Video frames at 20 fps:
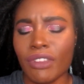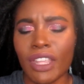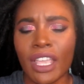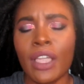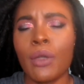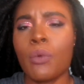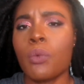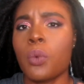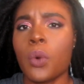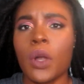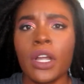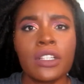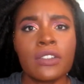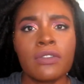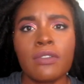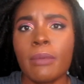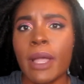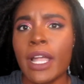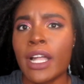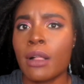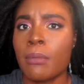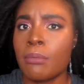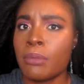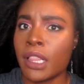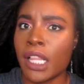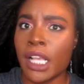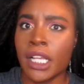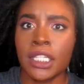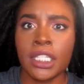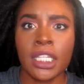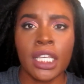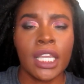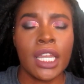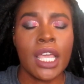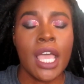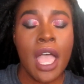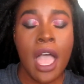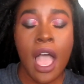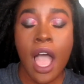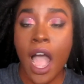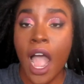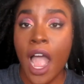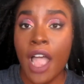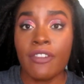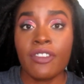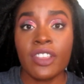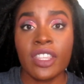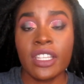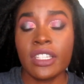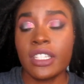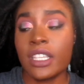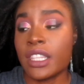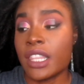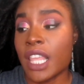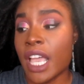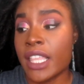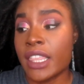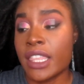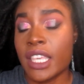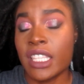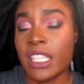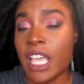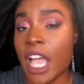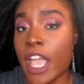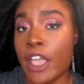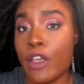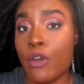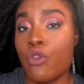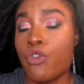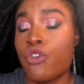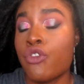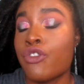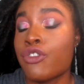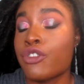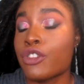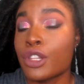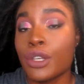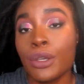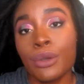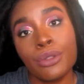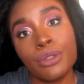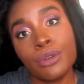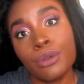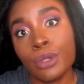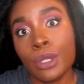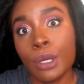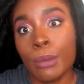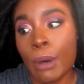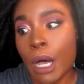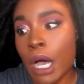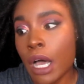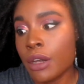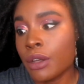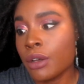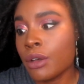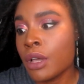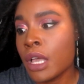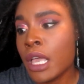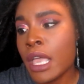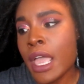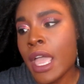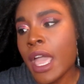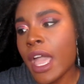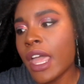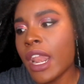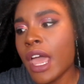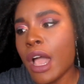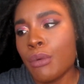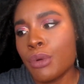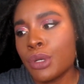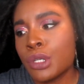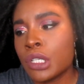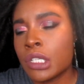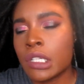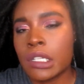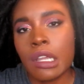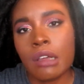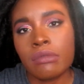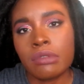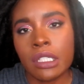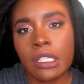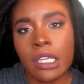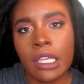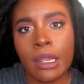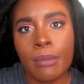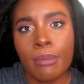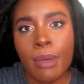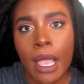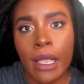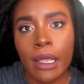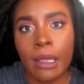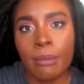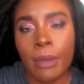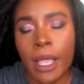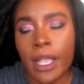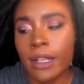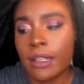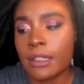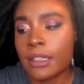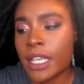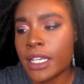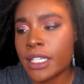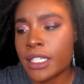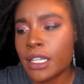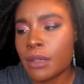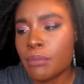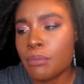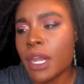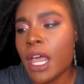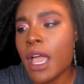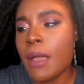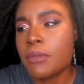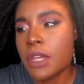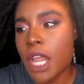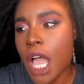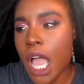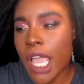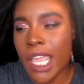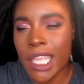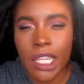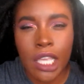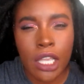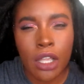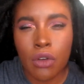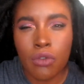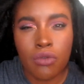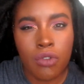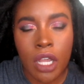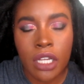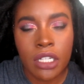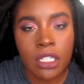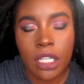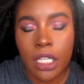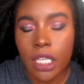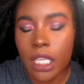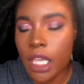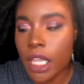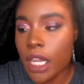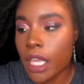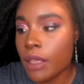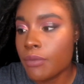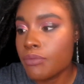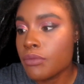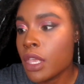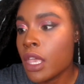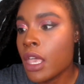It worked for my complexion. I really did like this. I flew through the bottle, and I would just love to get it back in my collection, but I'm not in like a rush to get it.